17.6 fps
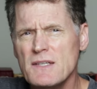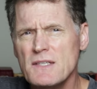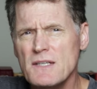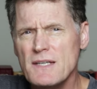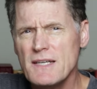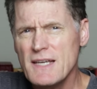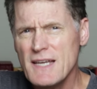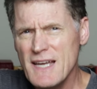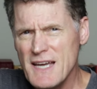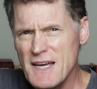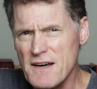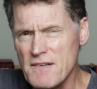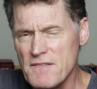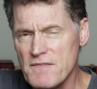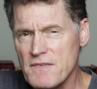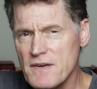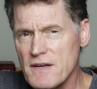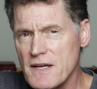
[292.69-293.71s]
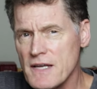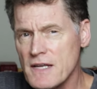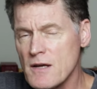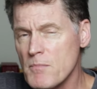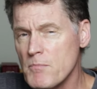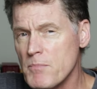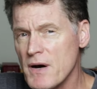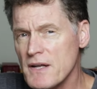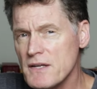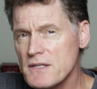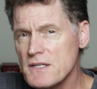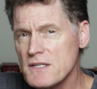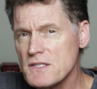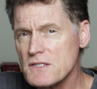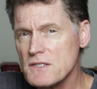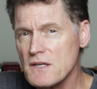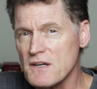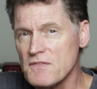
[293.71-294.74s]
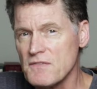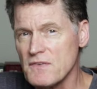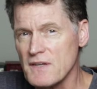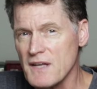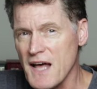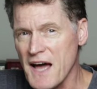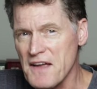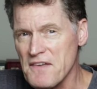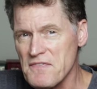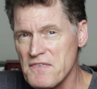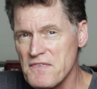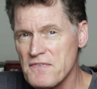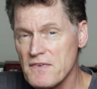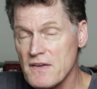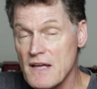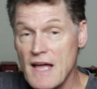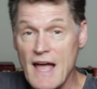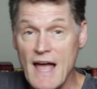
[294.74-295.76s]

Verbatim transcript: to give an abundance of life